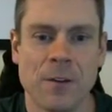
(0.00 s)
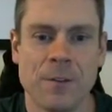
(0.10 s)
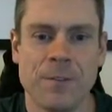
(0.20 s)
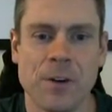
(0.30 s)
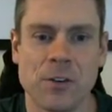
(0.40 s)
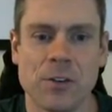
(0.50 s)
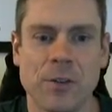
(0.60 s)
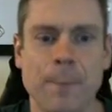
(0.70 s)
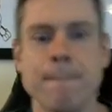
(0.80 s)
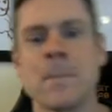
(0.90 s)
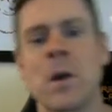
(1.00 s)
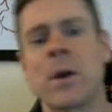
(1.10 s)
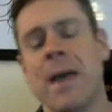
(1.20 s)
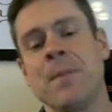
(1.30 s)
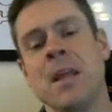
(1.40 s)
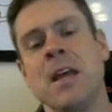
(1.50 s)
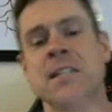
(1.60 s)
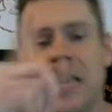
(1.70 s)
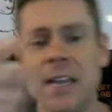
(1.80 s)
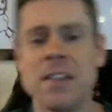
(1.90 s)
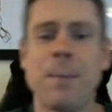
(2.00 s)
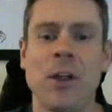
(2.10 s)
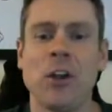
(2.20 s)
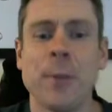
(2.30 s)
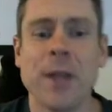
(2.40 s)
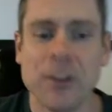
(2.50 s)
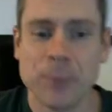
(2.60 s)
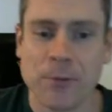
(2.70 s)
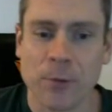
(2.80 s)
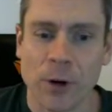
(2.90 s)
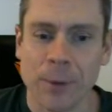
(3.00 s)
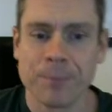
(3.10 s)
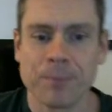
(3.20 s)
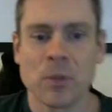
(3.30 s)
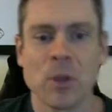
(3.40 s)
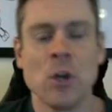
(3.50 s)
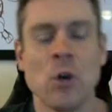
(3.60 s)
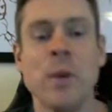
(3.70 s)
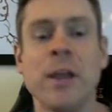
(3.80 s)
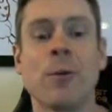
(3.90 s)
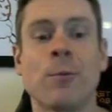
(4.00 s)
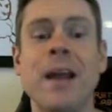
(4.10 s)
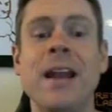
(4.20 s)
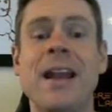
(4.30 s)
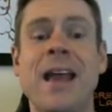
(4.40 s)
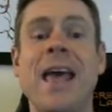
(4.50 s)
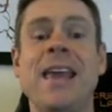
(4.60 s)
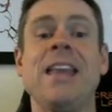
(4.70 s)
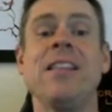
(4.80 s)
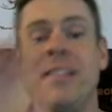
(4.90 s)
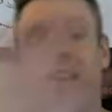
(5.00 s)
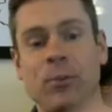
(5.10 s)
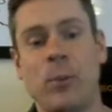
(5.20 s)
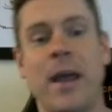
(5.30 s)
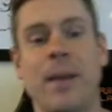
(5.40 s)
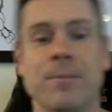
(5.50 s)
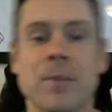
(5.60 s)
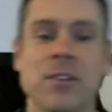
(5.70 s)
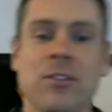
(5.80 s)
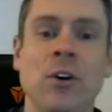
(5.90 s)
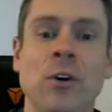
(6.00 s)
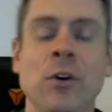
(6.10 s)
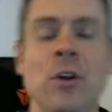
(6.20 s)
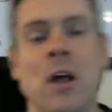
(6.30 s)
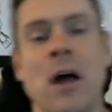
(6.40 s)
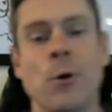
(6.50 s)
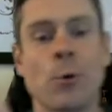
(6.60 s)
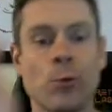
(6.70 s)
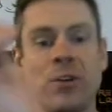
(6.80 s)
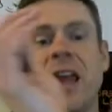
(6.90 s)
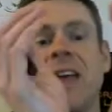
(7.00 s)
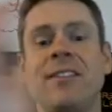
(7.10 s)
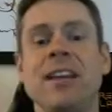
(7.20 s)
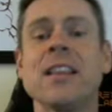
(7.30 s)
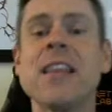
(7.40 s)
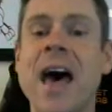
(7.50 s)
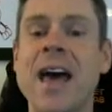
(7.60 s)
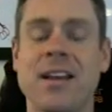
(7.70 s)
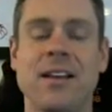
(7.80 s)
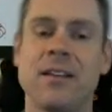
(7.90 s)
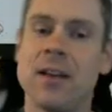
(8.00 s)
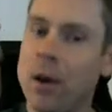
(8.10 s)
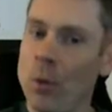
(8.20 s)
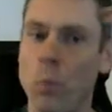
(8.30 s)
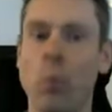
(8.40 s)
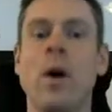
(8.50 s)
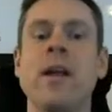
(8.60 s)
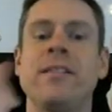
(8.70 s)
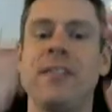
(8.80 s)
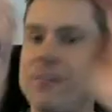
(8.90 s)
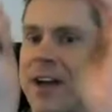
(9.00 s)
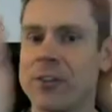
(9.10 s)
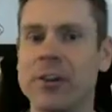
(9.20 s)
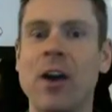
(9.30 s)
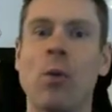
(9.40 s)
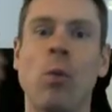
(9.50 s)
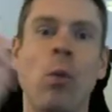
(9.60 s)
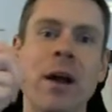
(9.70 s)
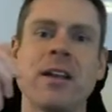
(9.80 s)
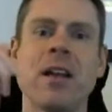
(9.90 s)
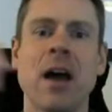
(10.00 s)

first. Okay, taking the polynomial as before, we can write it in this way. So nesting that, factoring out one